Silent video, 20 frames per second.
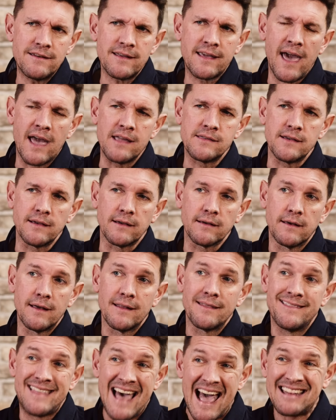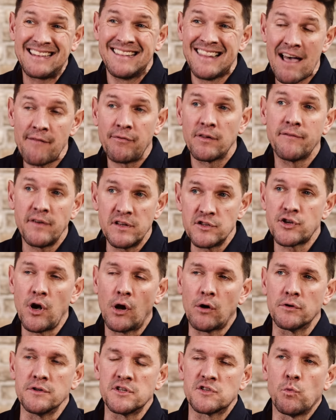indicating that level of
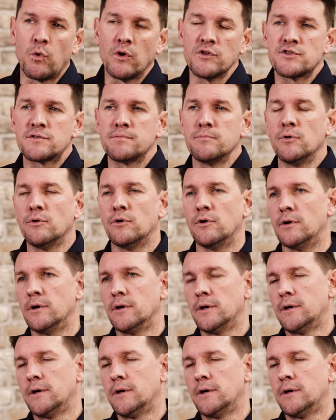intolerance once more.